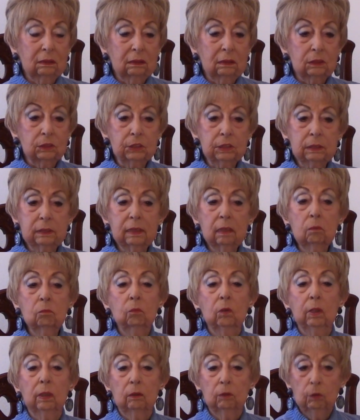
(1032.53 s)
she said,
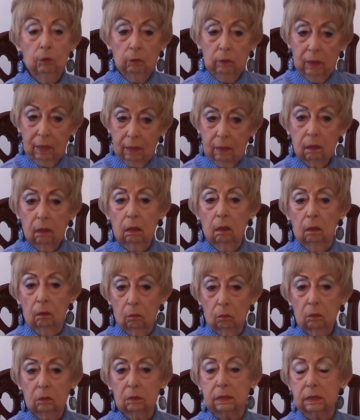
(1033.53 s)
well, you need to
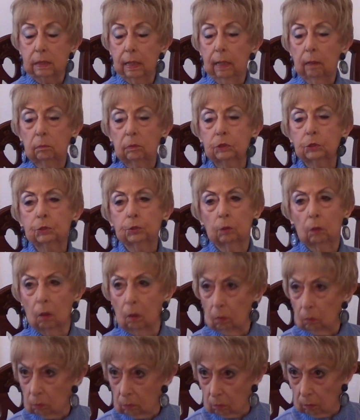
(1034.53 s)
go establish your
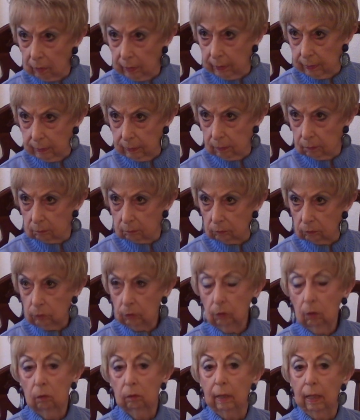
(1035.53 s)
own credit. You
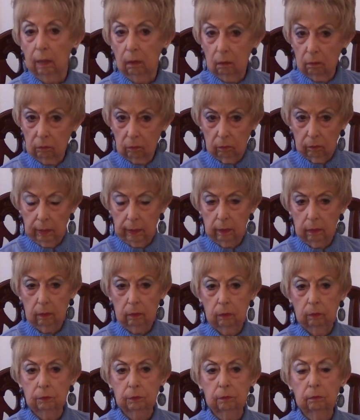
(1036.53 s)
go down to the credit
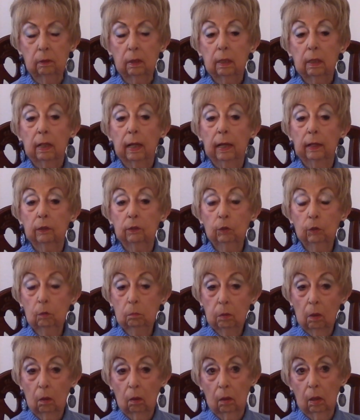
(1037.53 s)
union and you
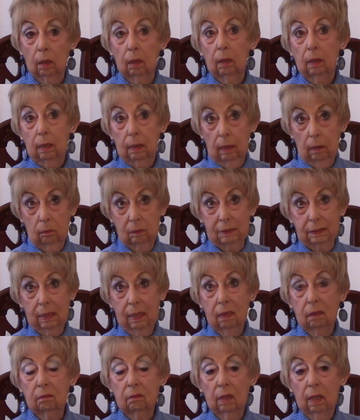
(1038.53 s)
borrow, it was
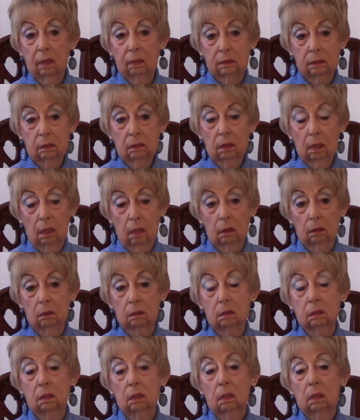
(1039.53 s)
$8,000,
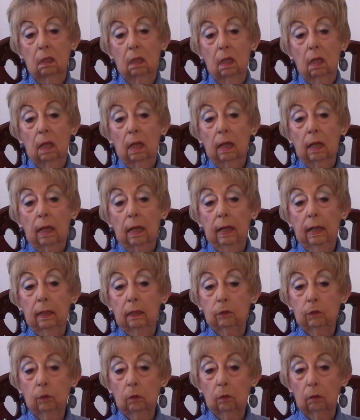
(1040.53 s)

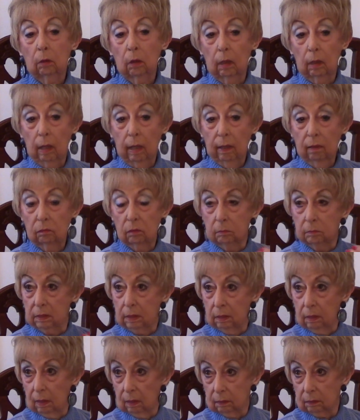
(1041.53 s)
and you have them
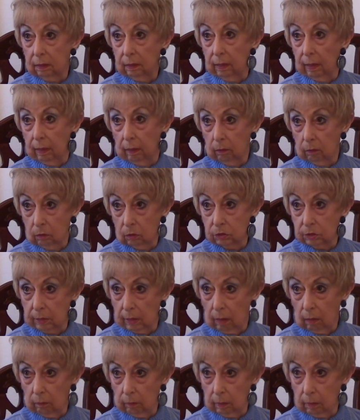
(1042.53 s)
deducted out of your
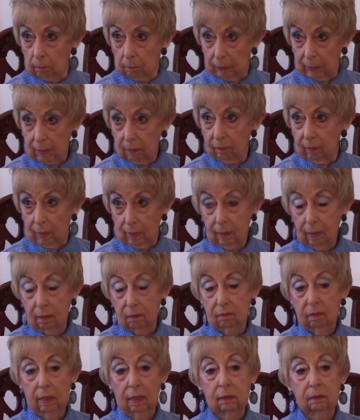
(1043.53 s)
salary and pay that
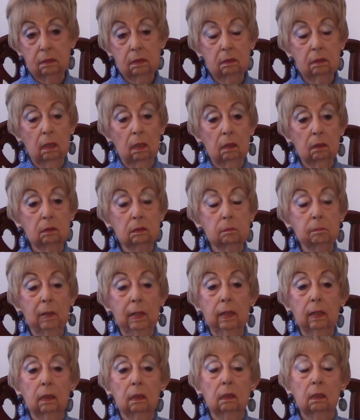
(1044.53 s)
$8,000
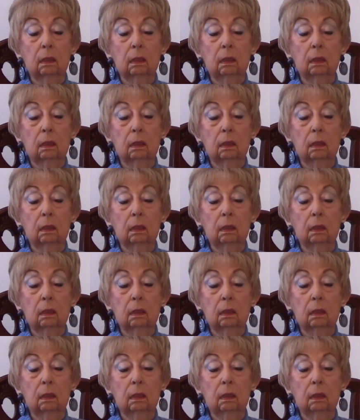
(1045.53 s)
back.